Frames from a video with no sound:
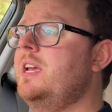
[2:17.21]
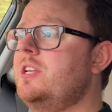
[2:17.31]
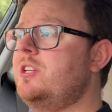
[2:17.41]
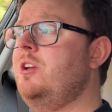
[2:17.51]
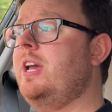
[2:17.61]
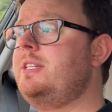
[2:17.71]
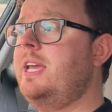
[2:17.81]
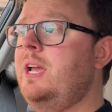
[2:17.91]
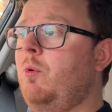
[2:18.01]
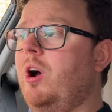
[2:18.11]
so you get to
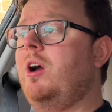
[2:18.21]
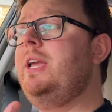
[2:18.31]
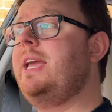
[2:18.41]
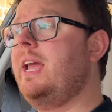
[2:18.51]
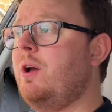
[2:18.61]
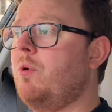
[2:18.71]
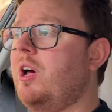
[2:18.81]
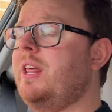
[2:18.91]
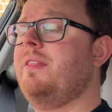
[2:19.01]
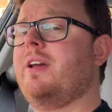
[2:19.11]
hear what I hear
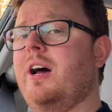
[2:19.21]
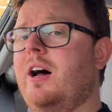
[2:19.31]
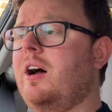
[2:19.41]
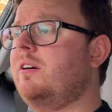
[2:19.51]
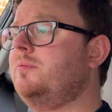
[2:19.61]
while in the car.